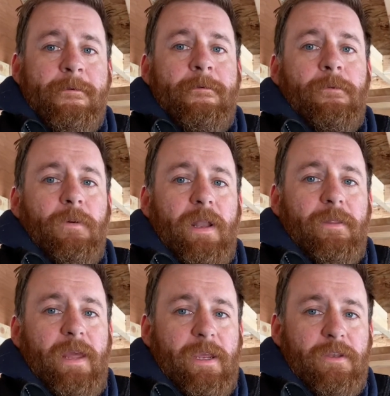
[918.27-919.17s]
what
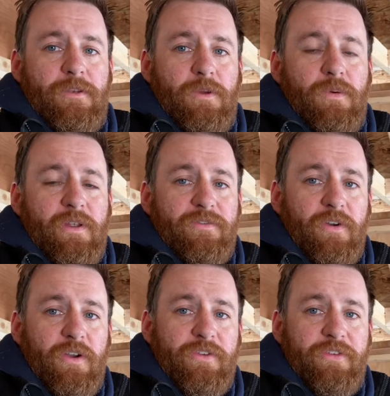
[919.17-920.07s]
they can do as
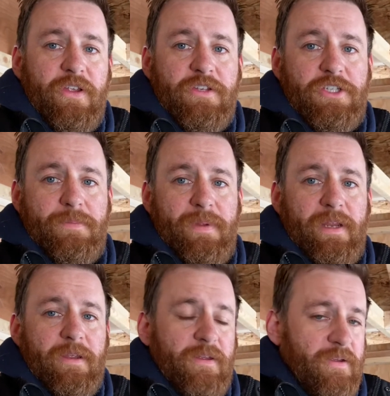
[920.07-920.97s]
far as
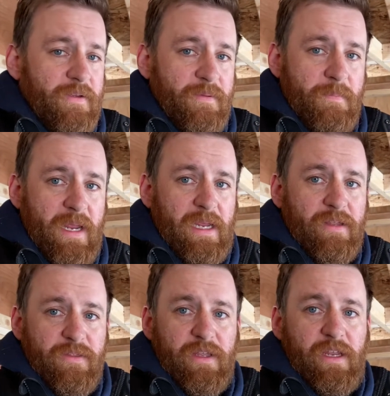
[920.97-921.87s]
shipping me
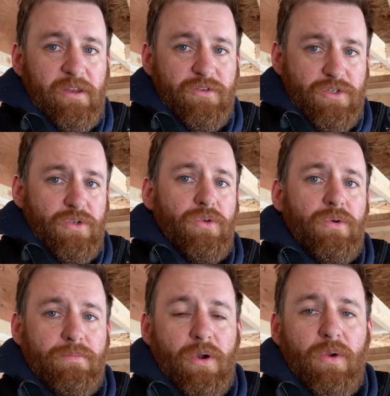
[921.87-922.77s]
the
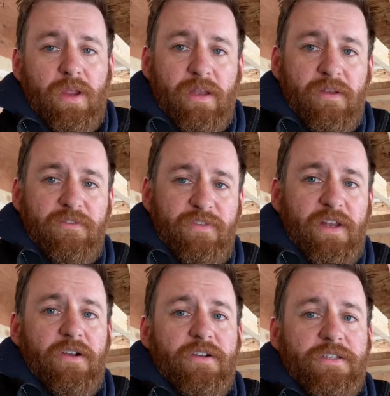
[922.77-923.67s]
2 broken
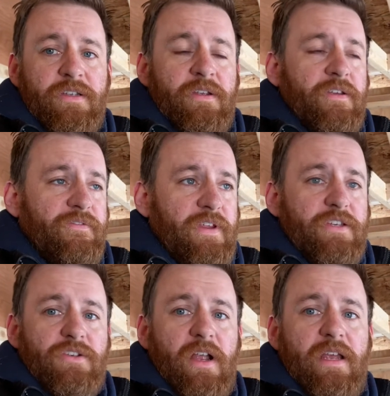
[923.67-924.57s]
feed
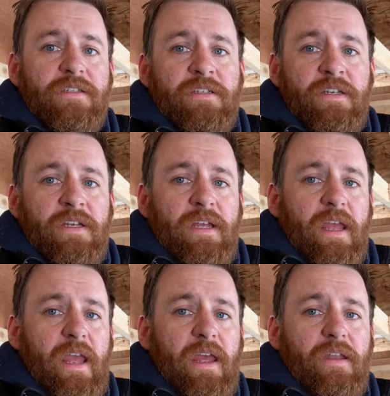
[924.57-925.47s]
trays,
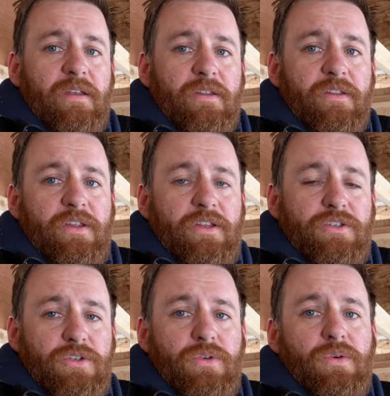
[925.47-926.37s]
and the
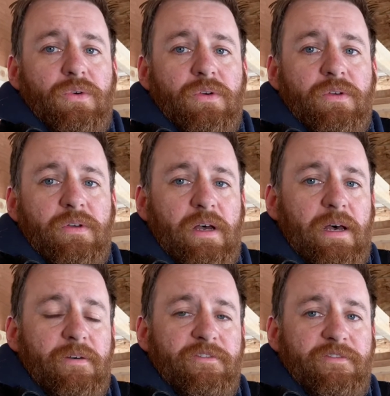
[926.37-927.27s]
2
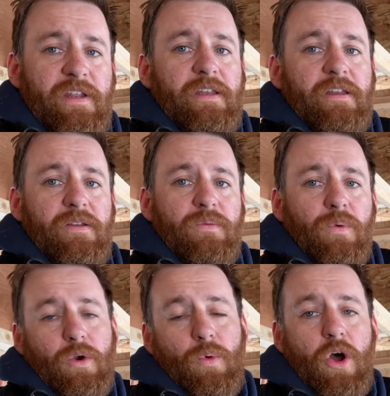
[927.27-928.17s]
feed
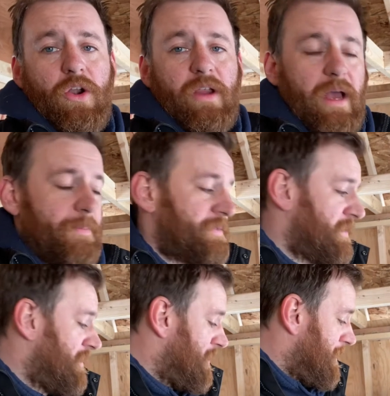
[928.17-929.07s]
or water cups.
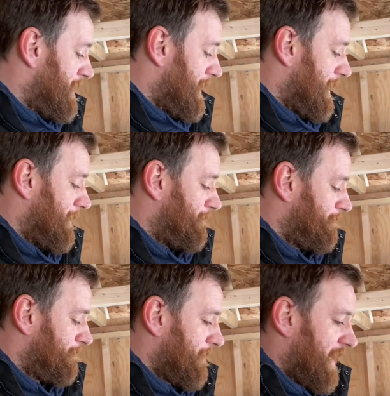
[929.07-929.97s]

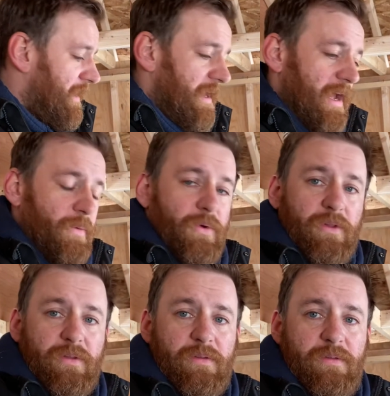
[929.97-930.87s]
And I
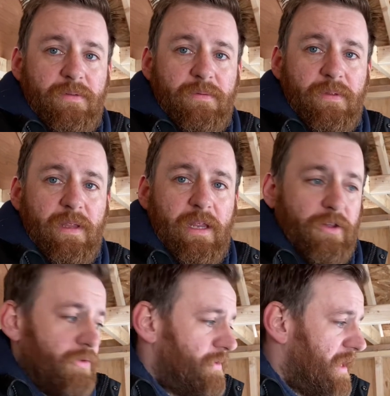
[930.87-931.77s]
will
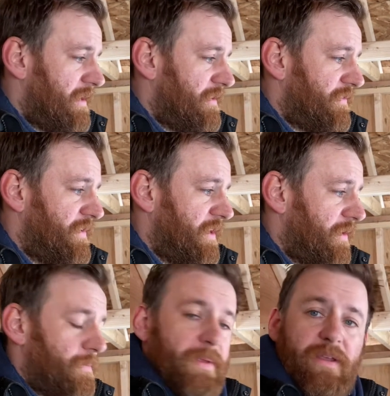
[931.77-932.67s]
include that in this
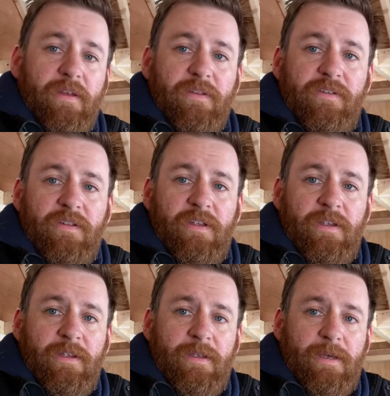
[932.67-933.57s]
video, because
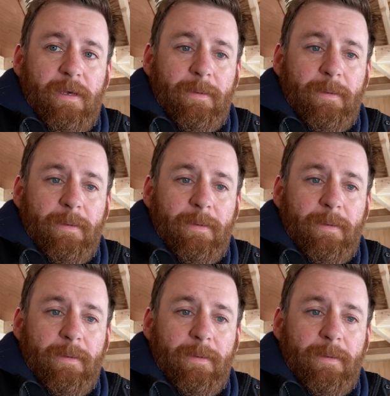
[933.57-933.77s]
I